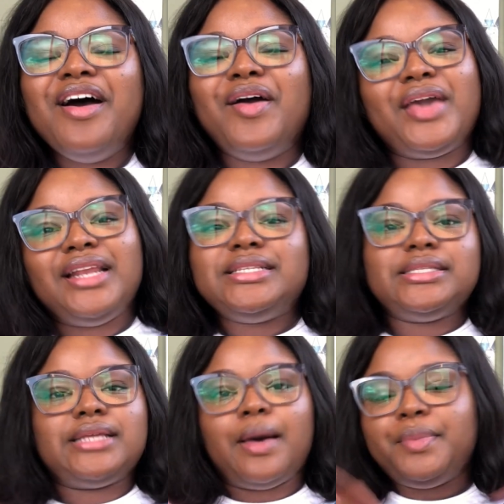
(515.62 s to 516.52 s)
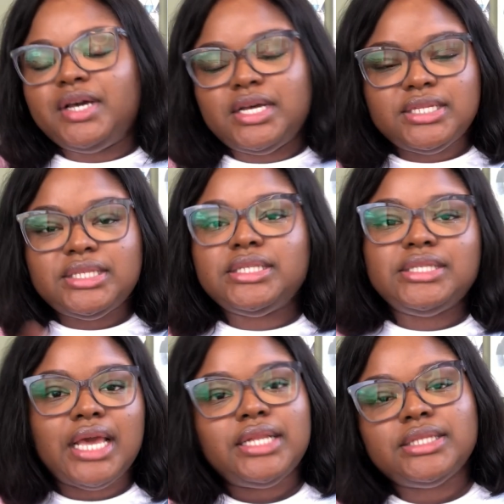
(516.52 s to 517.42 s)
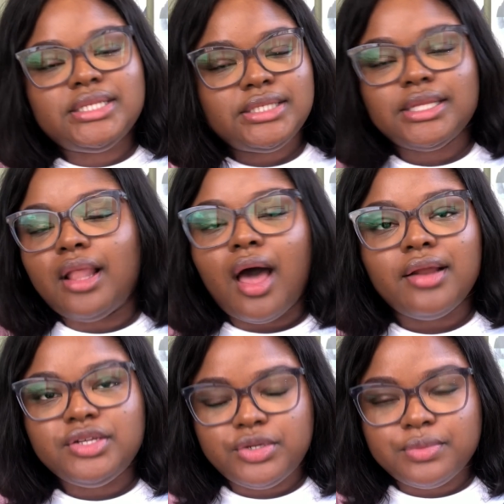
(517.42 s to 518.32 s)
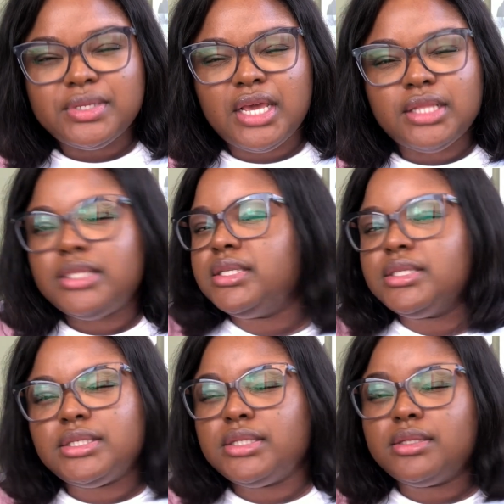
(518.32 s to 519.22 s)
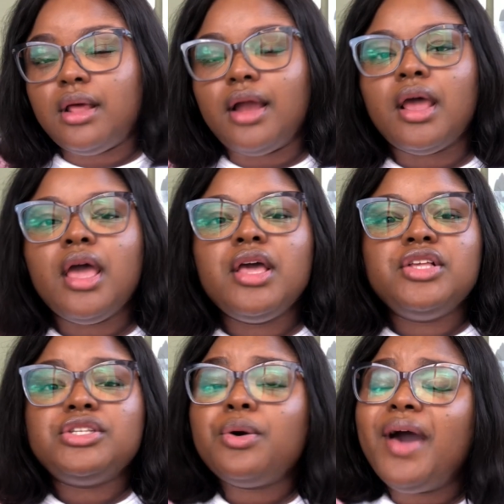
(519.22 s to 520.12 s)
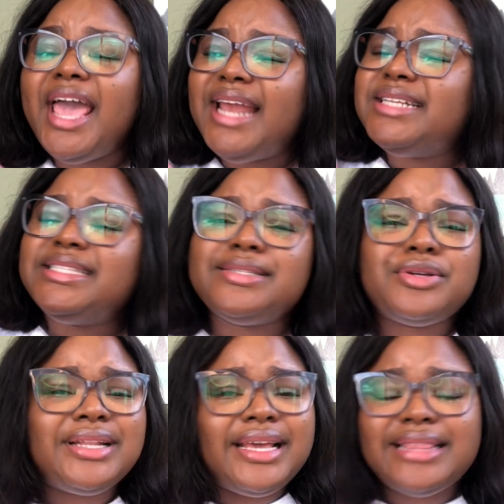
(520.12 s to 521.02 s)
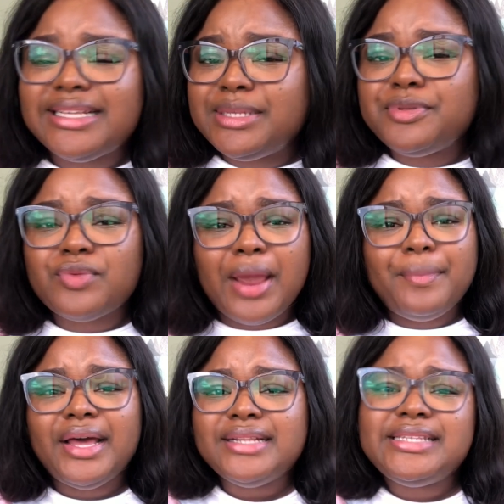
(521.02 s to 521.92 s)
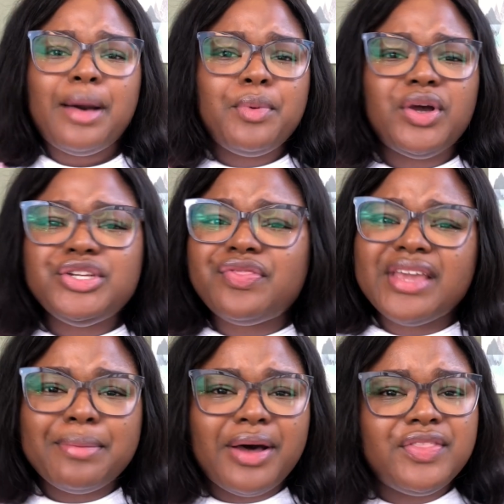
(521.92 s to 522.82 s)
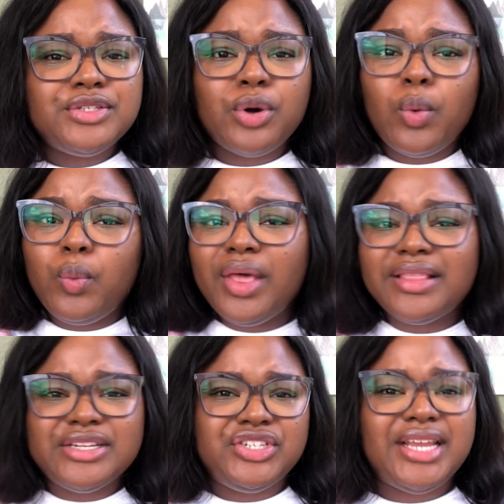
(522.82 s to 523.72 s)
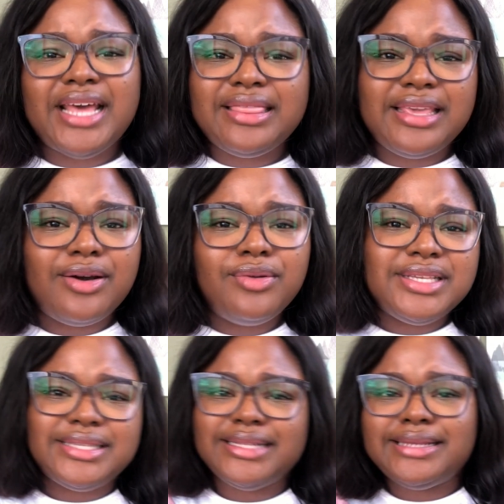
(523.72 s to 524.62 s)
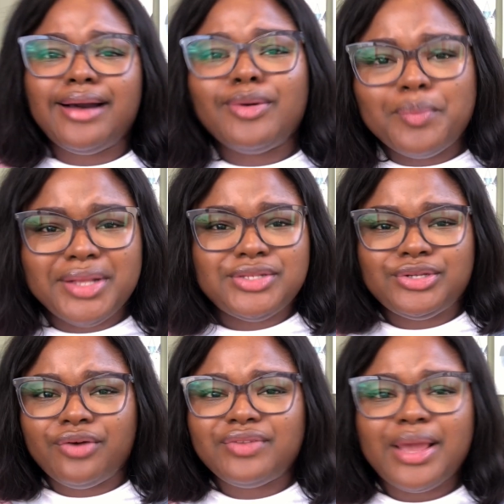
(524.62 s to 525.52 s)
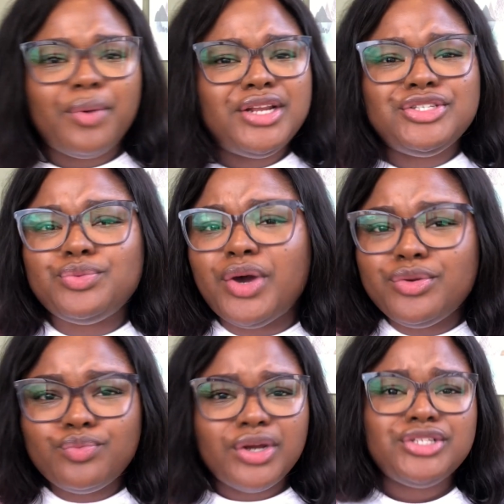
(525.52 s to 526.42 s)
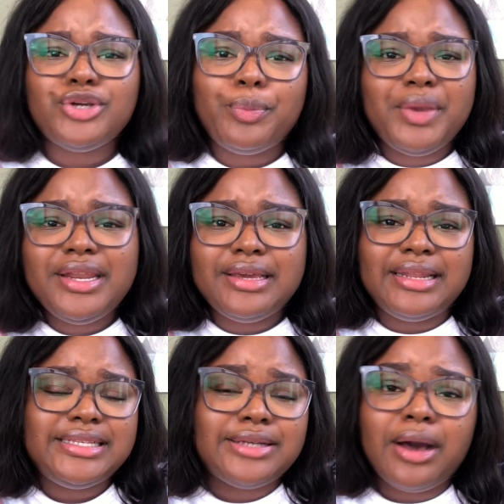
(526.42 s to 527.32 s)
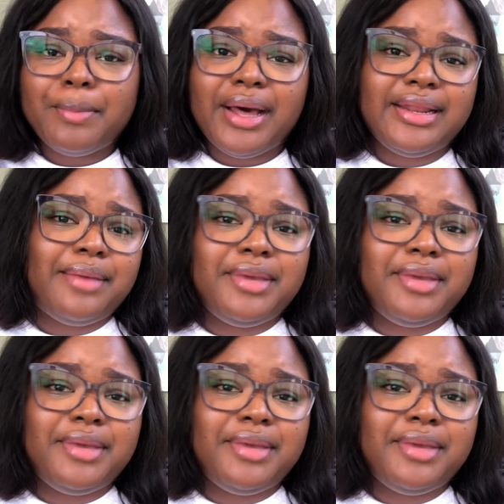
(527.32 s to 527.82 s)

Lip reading: Okay, I need to stop because this is a lot. You know what I'm saying? This is a lot. So go ahead and click that subscribe button. Tell me, what do you think about this whole Will and Jada thing, all this entanglement stuff? Like, what is your opinion? Let's talk about it.